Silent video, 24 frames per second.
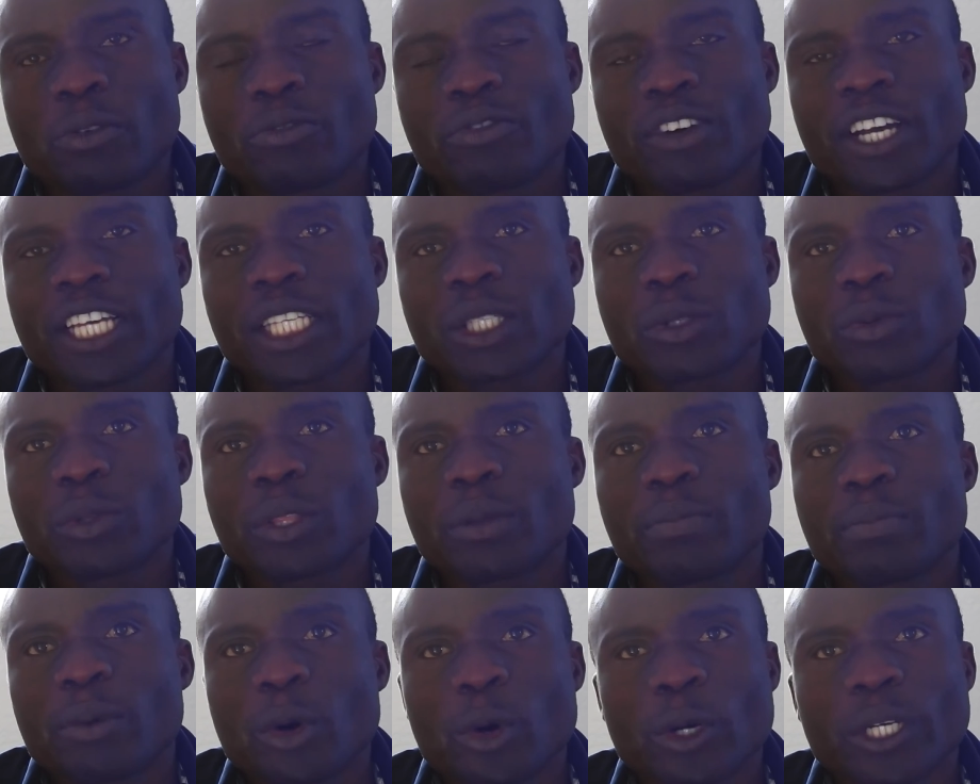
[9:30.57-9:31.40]
provides
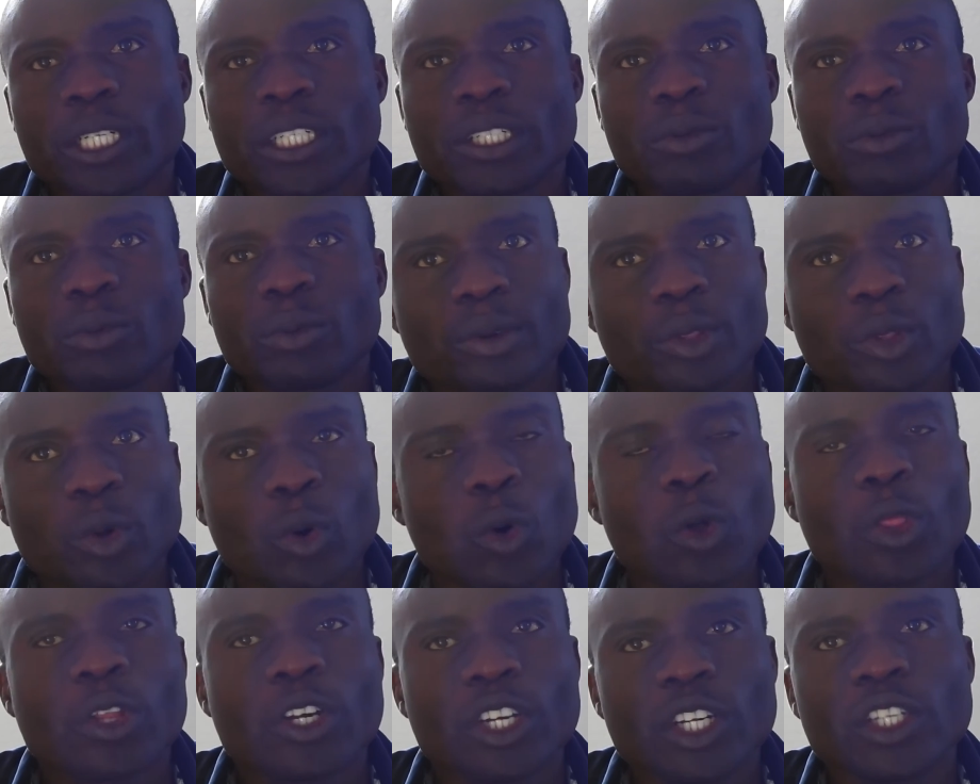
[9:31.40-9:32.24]
the body
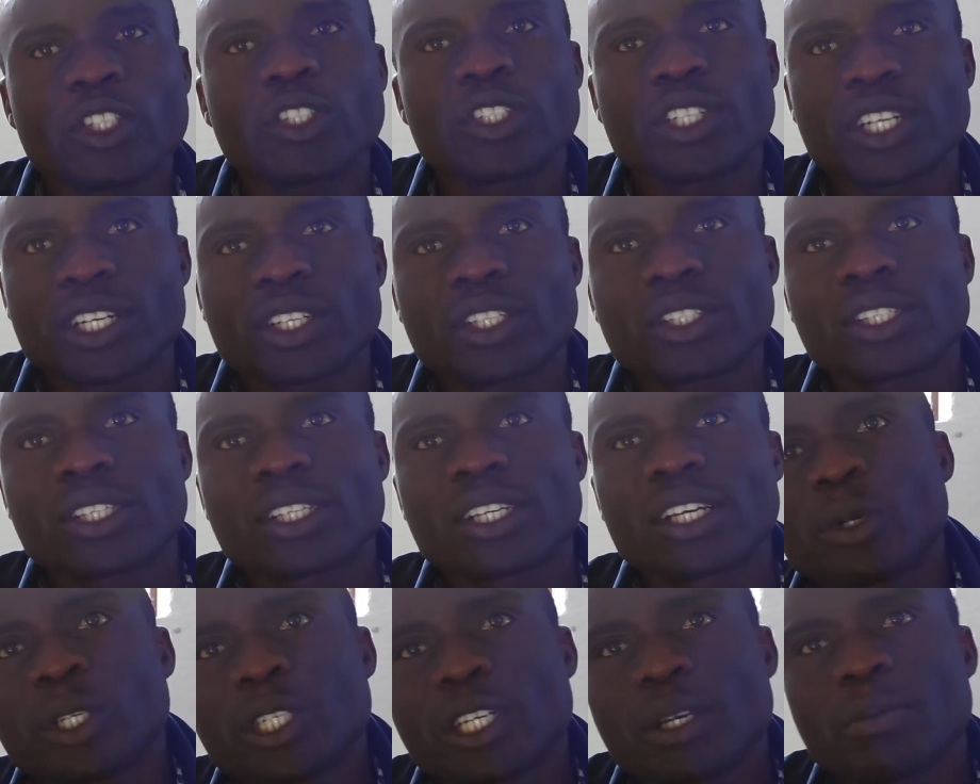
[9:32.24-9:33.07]
with all the
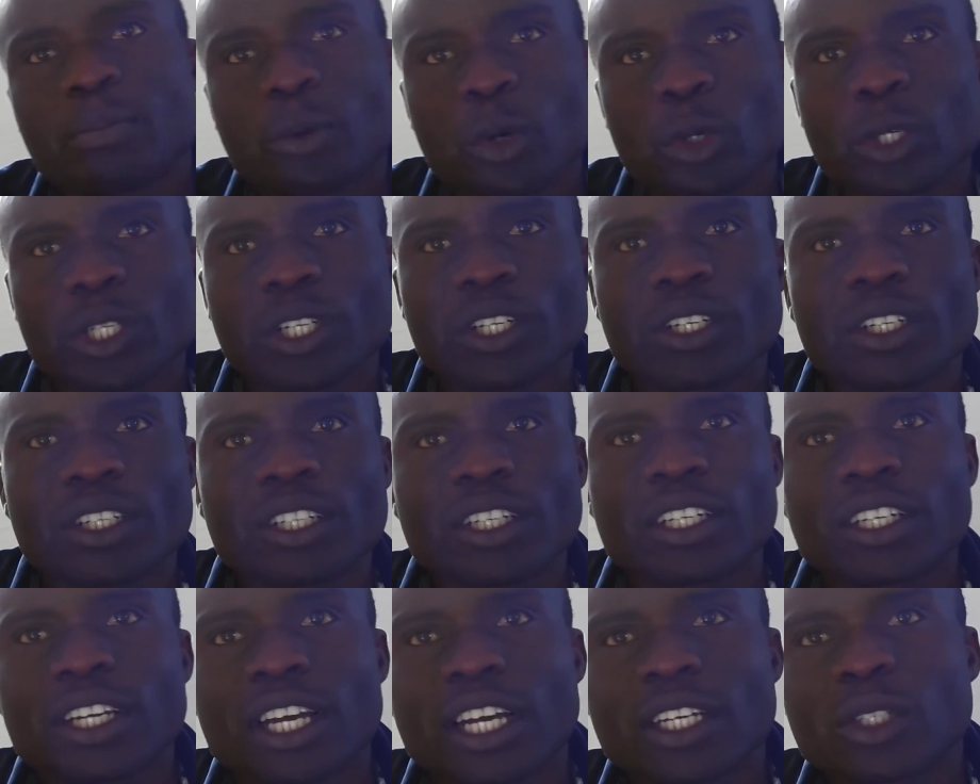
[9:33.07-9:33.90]
nutrients which are important.
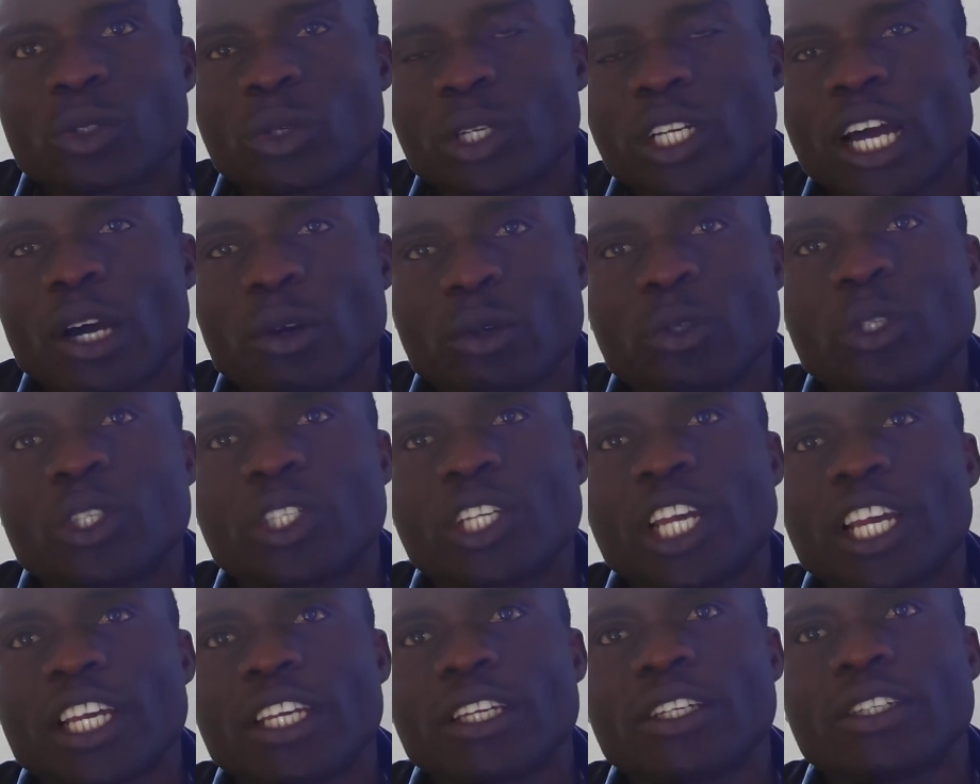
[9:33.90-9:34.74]
Actually, I would
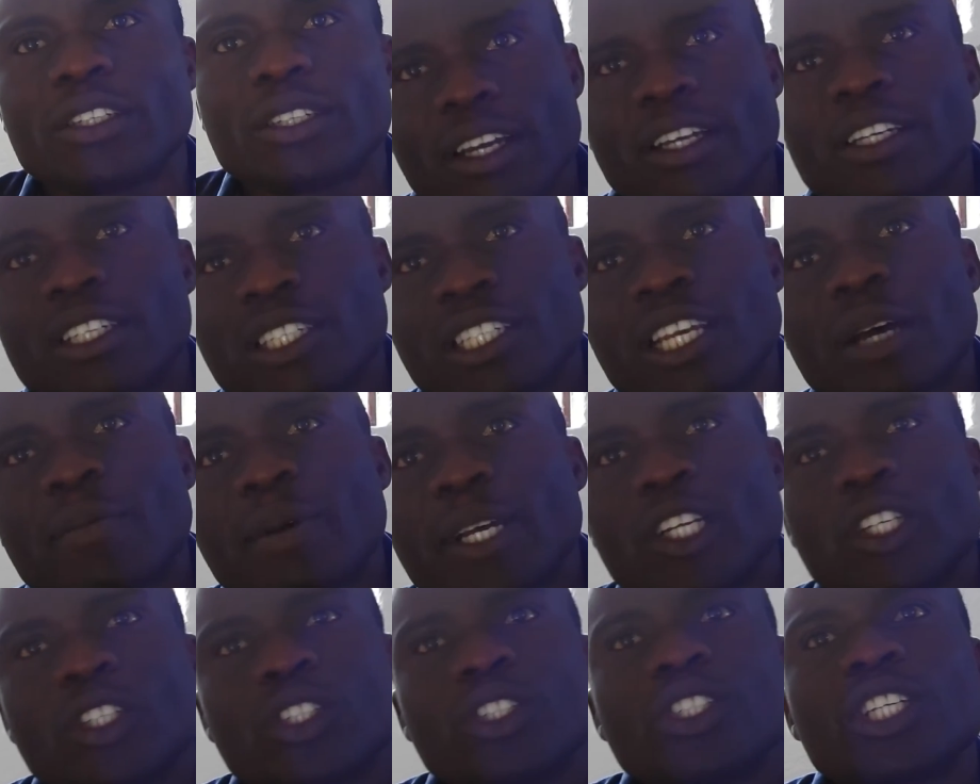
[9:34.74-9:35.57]
say, in
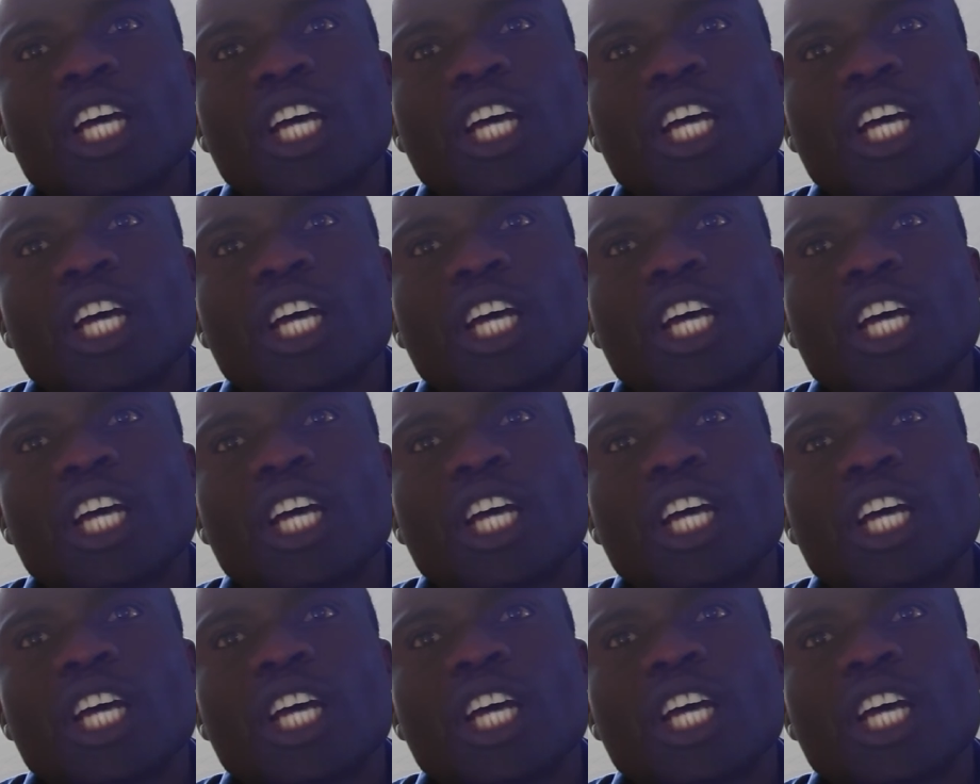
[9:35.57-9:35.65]
summary, it